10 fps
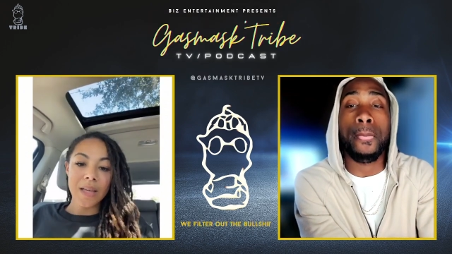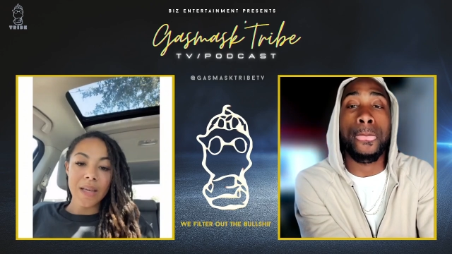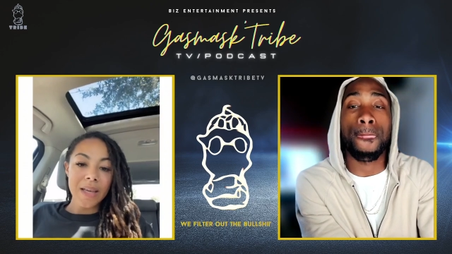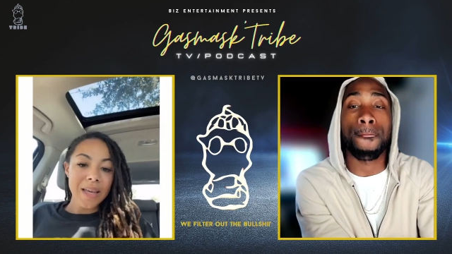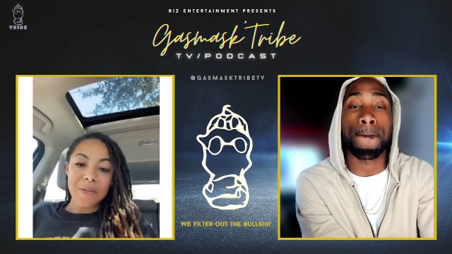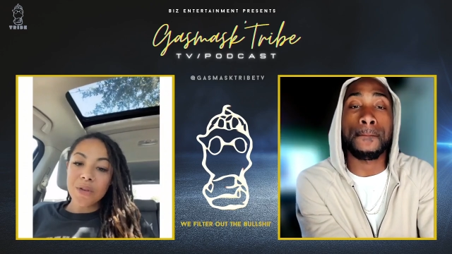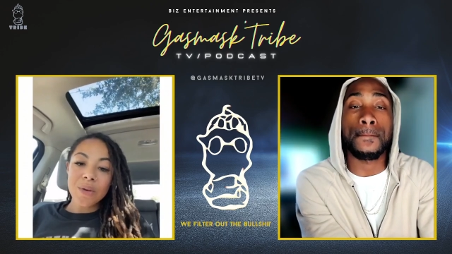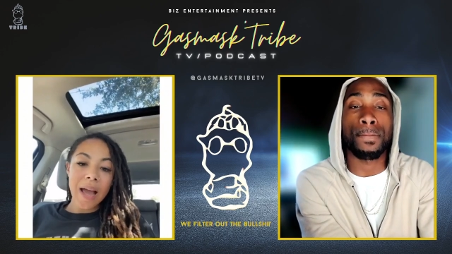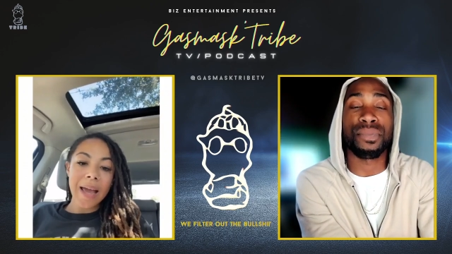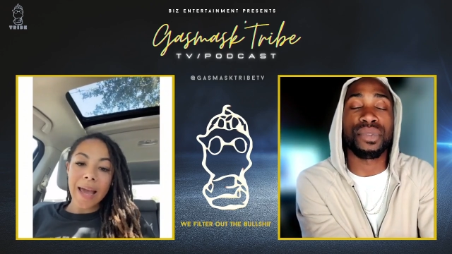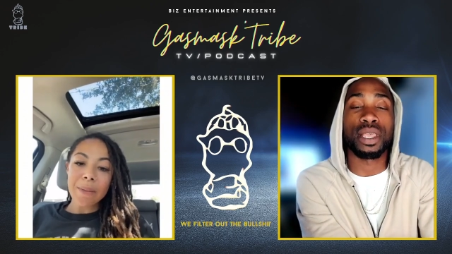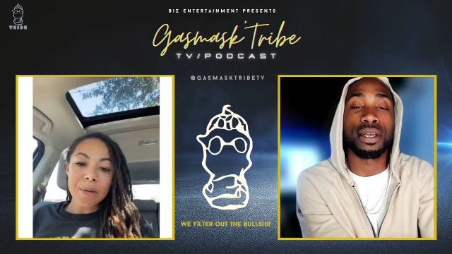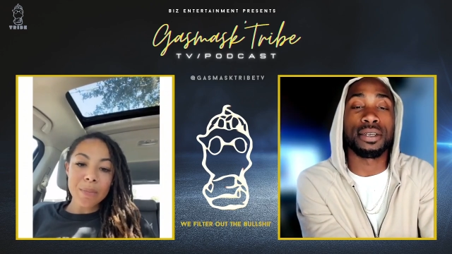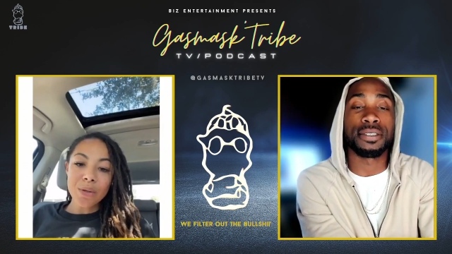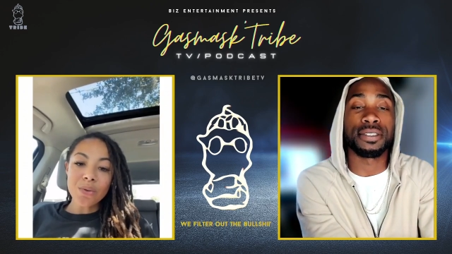Speaker 1: If you're not happy,
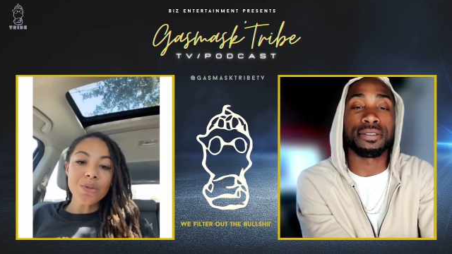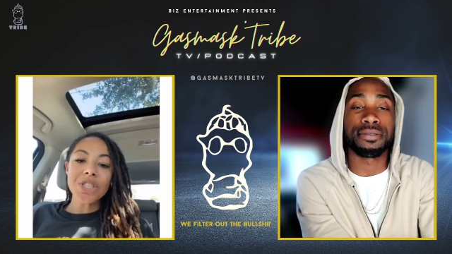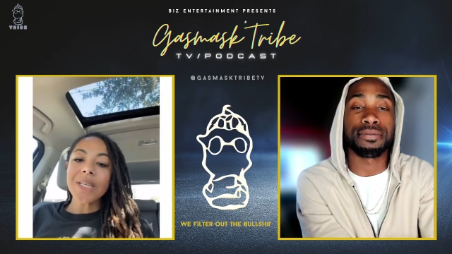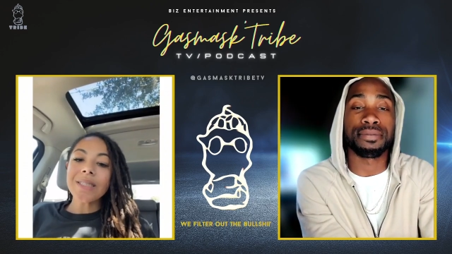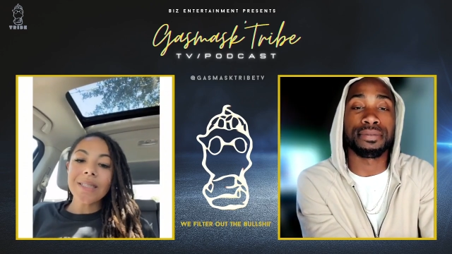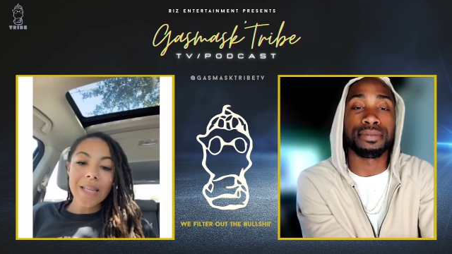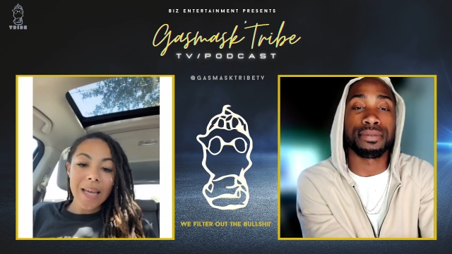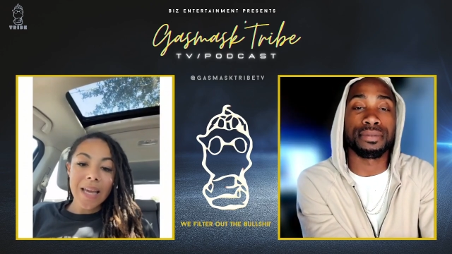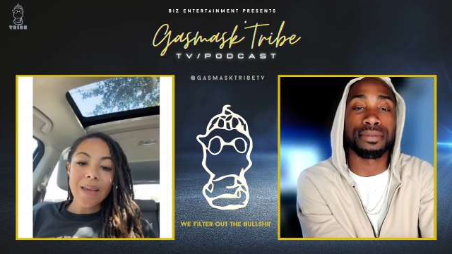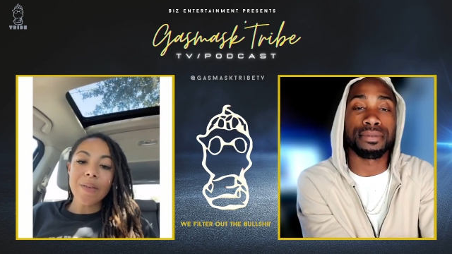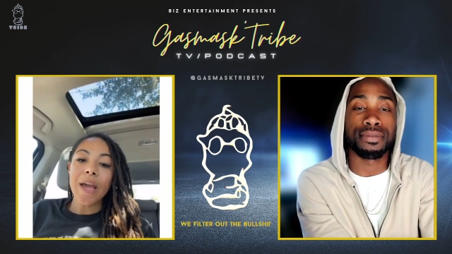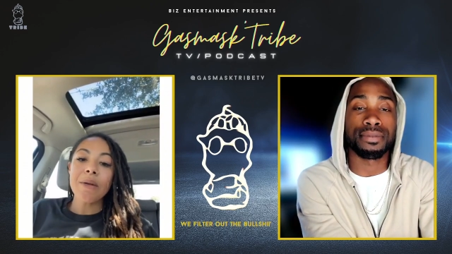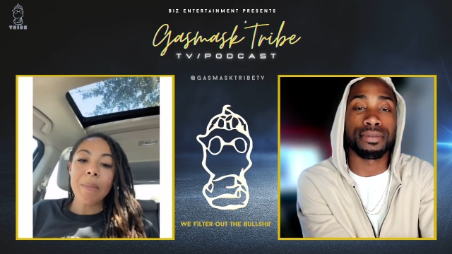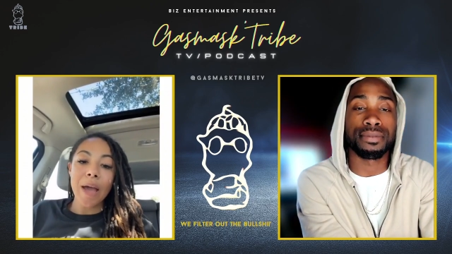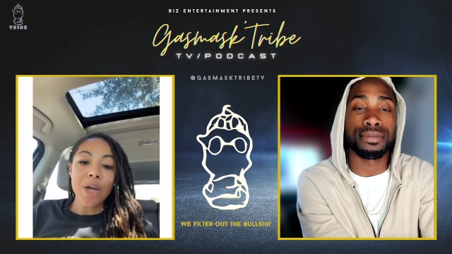boo, just leave and
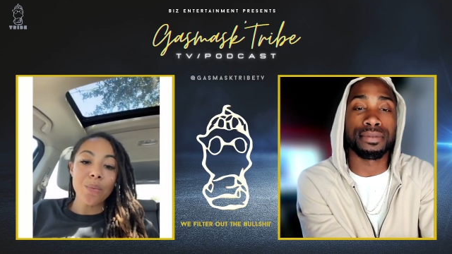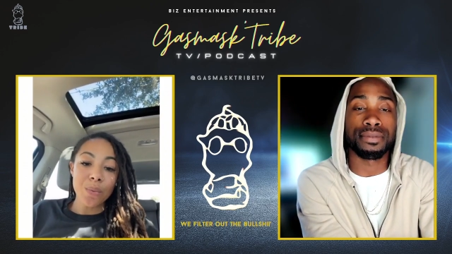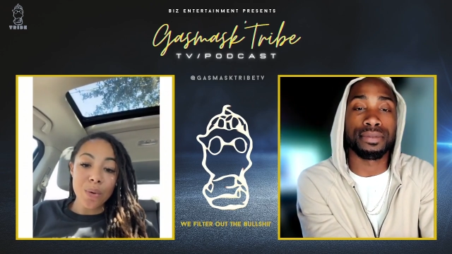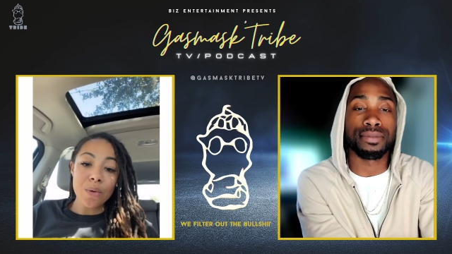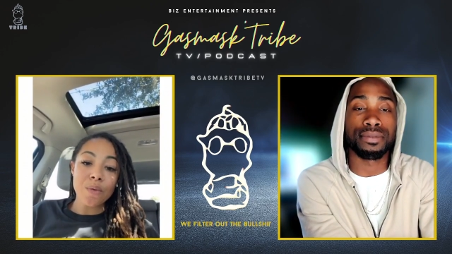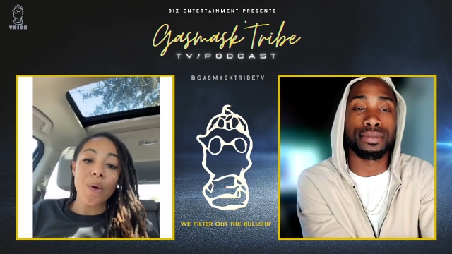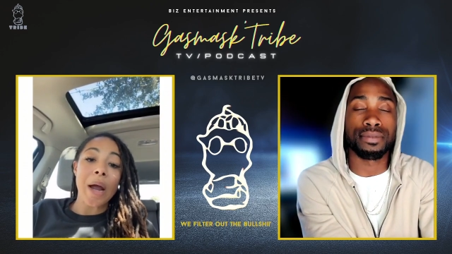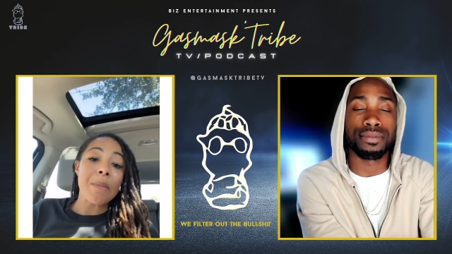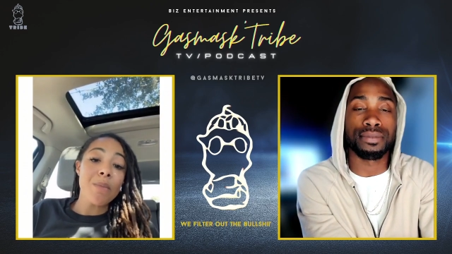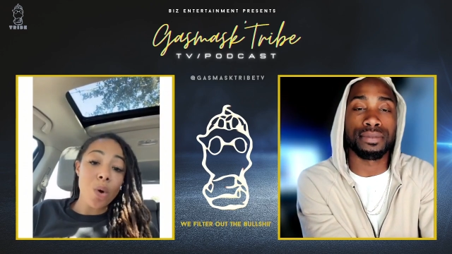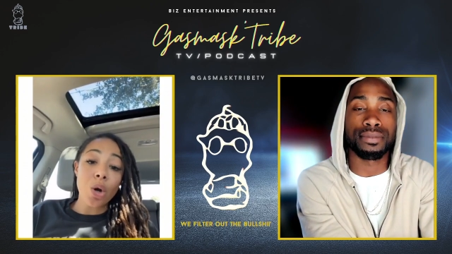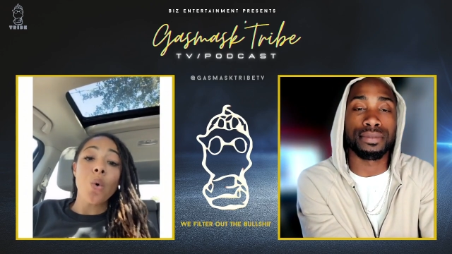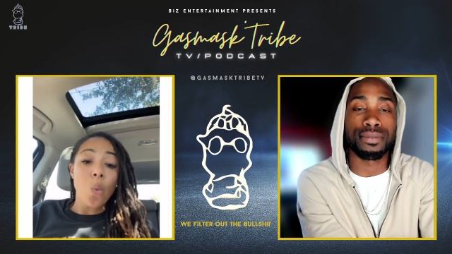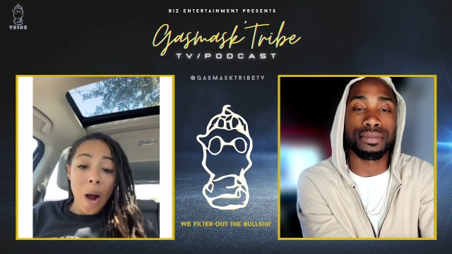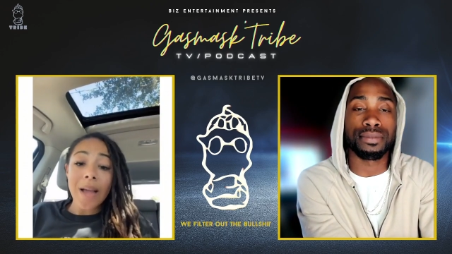make room for a more
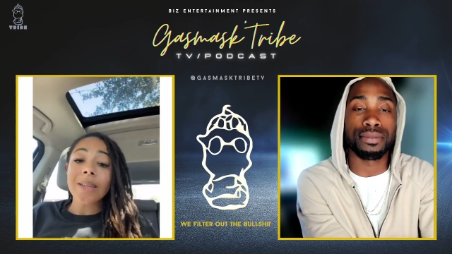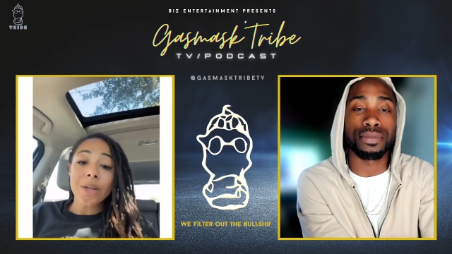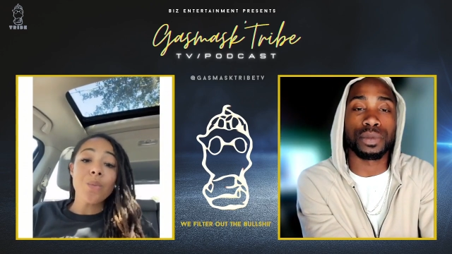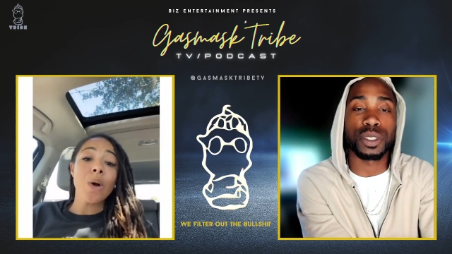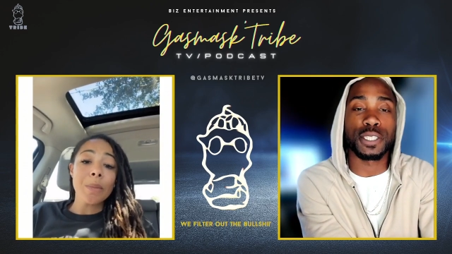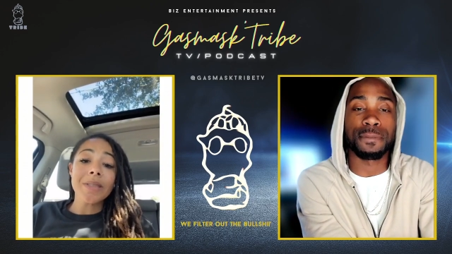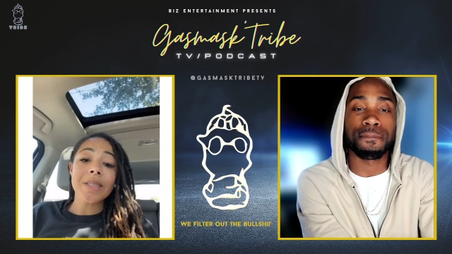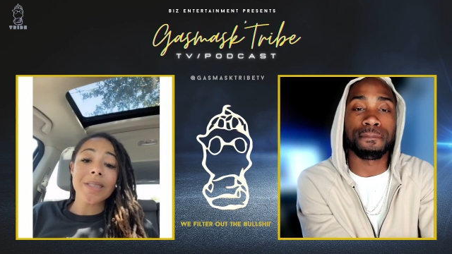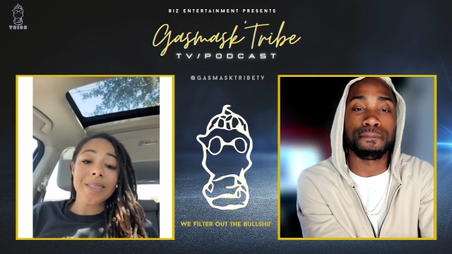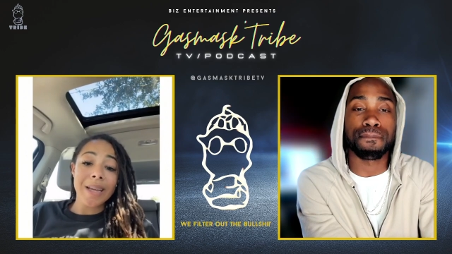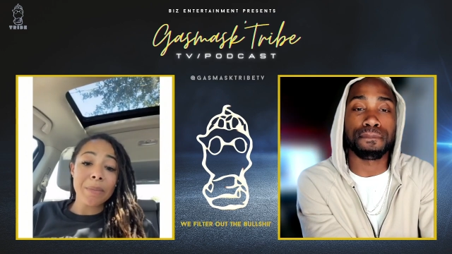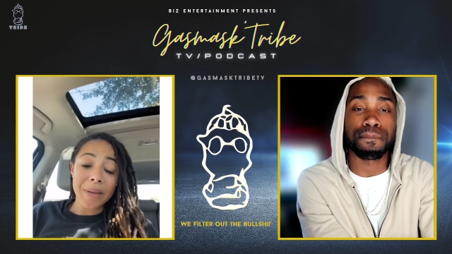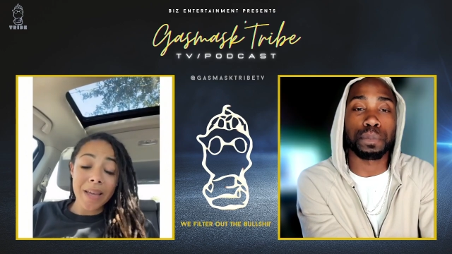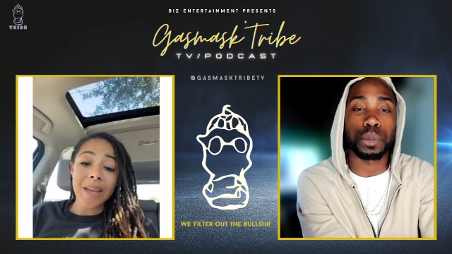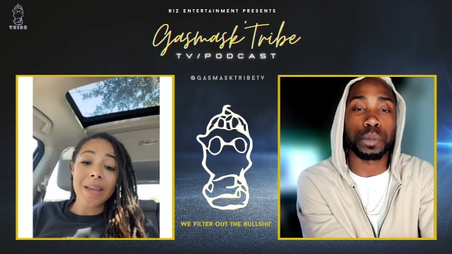quality woman to step
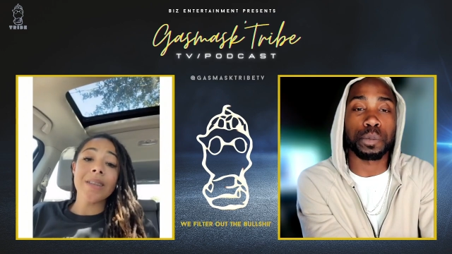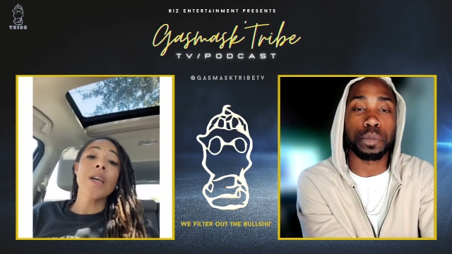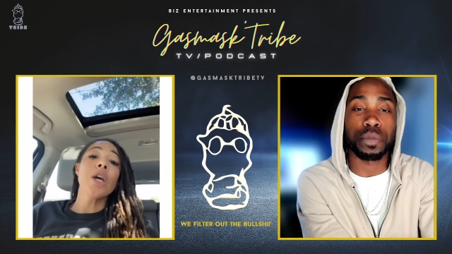in